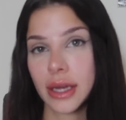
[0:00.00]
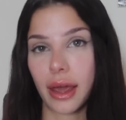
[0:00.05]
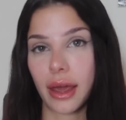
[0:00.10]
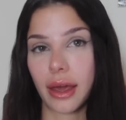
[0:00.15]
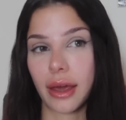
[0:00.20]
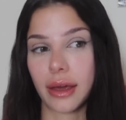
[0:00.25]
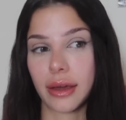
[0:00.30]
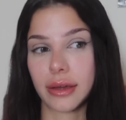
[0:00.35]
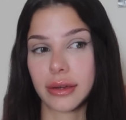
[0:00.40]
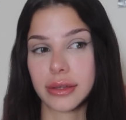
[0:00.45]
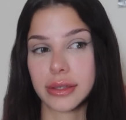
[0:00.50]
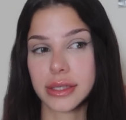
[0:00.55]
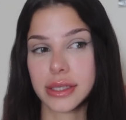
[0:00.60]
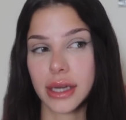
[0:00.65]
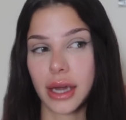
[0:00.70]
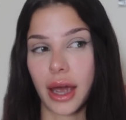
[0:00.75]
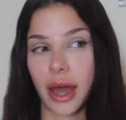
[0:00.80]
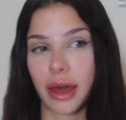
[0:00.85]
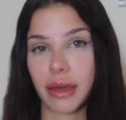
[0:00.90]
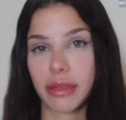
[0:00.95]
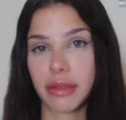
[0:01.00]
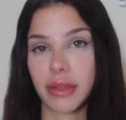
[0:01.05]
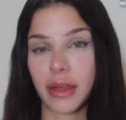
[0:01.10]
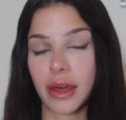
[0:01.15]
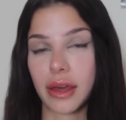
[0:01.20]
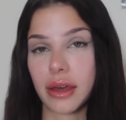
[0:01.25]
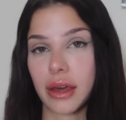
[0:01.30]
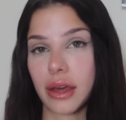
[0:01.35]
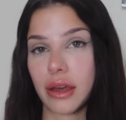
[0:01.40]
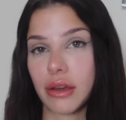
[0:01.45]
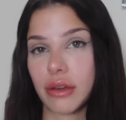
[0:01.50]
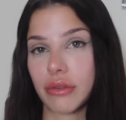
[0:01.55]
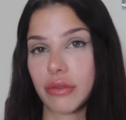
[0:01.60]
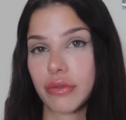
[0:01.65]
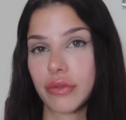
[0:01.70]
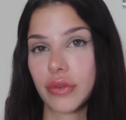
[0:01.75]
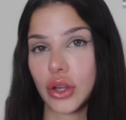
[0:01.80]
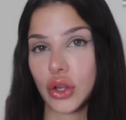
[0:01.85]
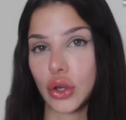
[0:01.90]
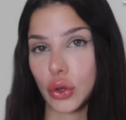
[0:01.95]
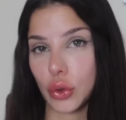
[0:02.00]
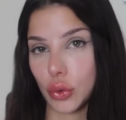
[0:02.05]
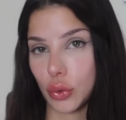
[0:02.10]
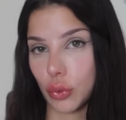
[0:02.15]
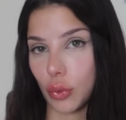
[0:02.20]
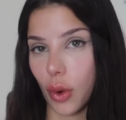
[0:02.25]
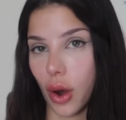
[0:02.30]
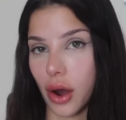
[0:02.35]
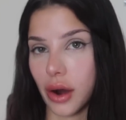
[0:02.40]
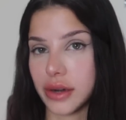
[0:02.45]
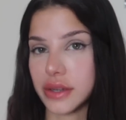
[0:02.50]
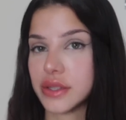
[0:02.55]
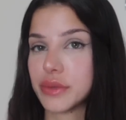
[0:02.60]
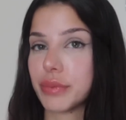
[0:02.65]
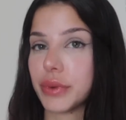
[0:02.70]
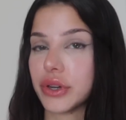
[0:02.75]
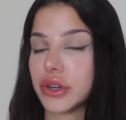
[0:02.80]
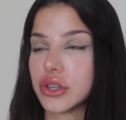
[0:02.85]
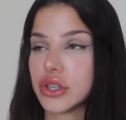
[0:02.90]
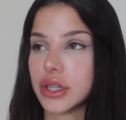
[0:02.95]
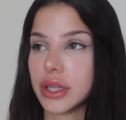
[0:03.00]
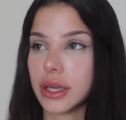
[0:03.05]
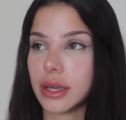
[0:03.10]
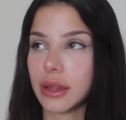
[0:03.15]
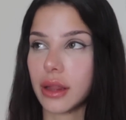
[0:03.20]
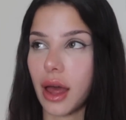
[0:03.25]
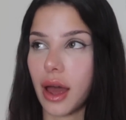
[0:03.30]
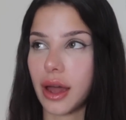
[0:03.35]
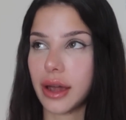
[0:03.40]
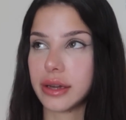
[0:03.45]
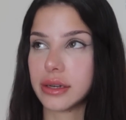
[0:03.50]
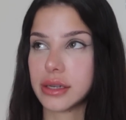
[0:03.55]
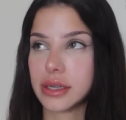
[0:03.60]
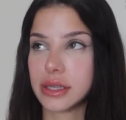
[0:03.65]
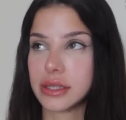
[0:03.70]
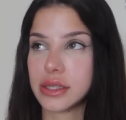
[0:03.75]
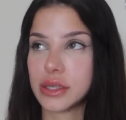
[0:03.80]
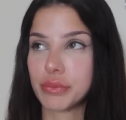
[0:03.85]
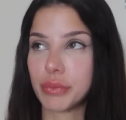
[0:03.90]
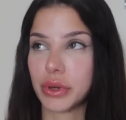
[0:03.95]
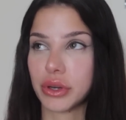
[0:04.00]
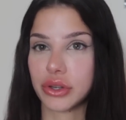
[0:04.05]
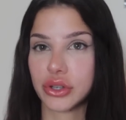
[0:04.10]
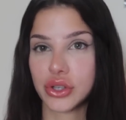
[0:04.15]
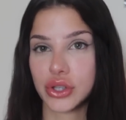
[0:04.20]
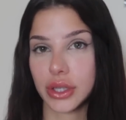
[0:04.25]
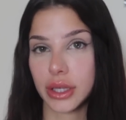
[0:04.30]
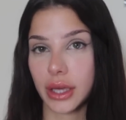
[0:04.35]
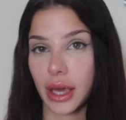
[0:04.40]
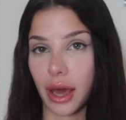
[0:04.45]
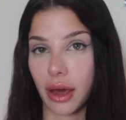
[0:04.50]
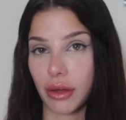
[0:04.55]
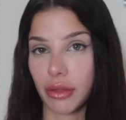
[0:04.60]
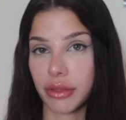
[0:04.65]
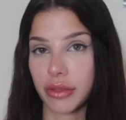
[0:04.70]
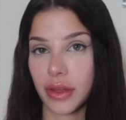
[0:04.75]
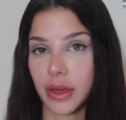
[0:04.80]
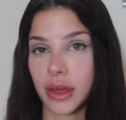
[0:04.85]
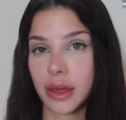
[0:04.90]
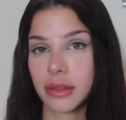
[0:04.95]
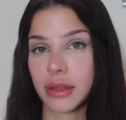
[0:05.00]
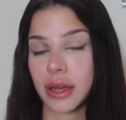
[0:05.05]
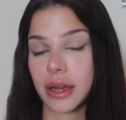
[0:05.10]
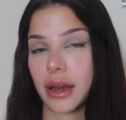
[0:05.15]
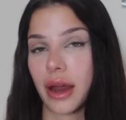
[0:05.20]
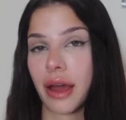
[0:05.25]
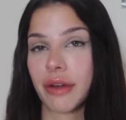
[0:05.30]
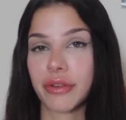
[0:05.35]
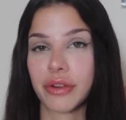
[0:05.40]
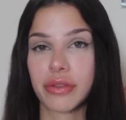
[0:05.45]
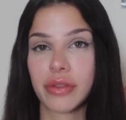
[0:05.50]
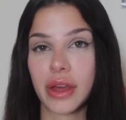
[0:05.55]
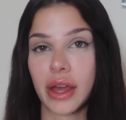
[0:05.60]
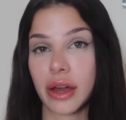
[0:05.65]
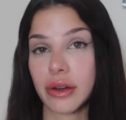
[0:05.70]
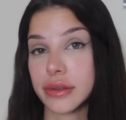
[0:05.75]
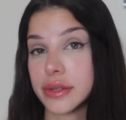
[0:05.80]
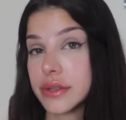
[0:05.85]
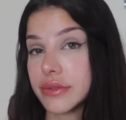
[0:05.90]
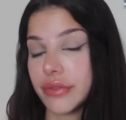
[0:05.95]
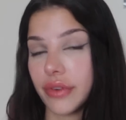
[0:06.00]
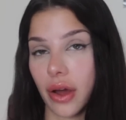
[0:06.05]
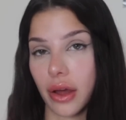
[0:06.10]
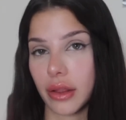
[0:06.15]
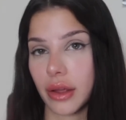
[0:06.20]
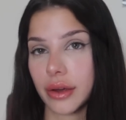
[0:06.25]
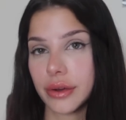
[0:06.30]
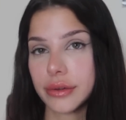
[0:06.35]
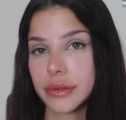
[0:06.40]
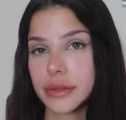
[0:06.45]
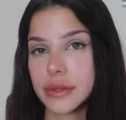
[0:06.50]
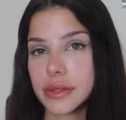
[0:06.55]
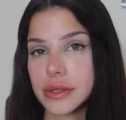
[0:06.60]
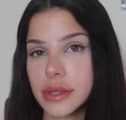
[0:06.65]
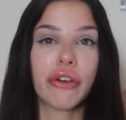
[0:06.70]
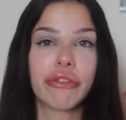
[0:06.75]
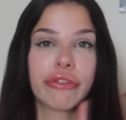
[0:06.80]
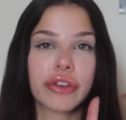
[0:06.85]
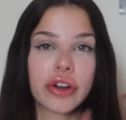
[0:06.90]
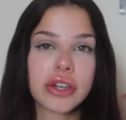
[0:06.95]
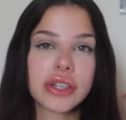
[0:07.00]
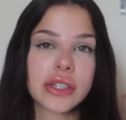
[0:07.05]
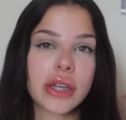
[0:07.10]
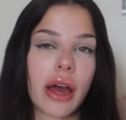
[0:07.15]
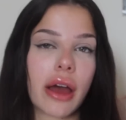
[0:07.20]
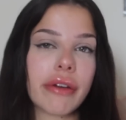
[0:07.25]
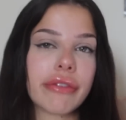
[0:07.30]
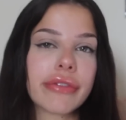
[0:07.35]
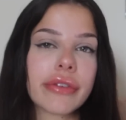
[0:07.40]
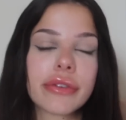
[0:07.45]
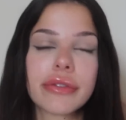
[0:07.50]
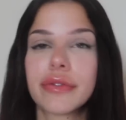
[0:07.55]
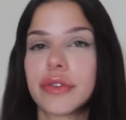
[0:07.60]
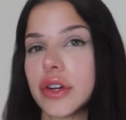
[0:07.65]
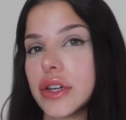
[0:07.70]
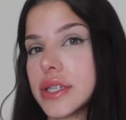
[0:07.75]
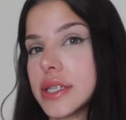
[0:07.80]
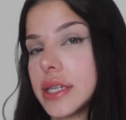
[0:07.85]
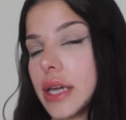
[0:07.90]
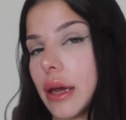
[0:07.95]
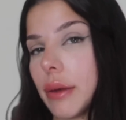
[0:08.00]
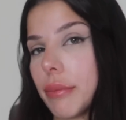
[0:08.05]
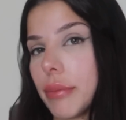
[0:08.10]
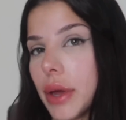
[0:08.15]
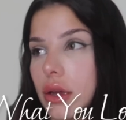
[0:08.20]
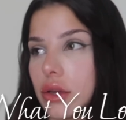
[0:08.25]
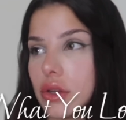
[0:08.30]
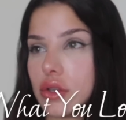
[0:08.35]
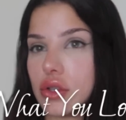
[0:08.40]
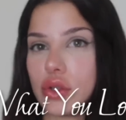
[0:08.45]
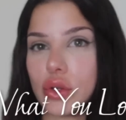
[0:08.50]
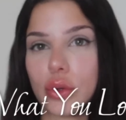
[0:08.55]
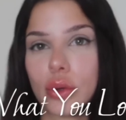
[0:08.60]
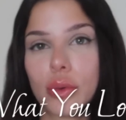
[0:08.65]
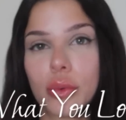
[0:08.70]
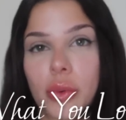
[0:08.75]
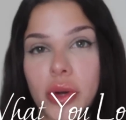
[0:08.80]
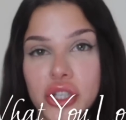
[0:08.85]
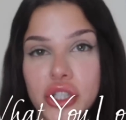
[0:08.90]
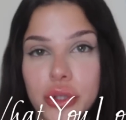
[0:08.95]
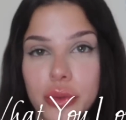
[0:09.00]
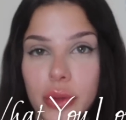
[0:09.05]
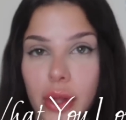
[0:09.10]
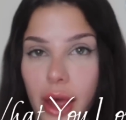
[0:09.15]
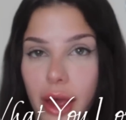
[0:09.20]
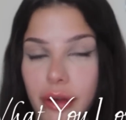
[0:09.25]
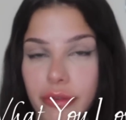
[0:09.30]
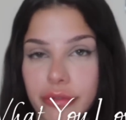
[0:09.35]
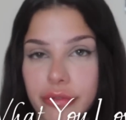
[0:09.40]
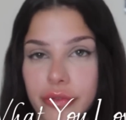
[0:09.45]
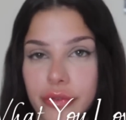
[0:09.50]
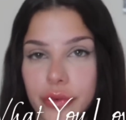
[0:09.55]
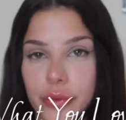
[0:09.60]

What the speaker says: And I think if you are spiritually aligned and spiritually healthy, that everything else follows. First off, first tip, do what you love.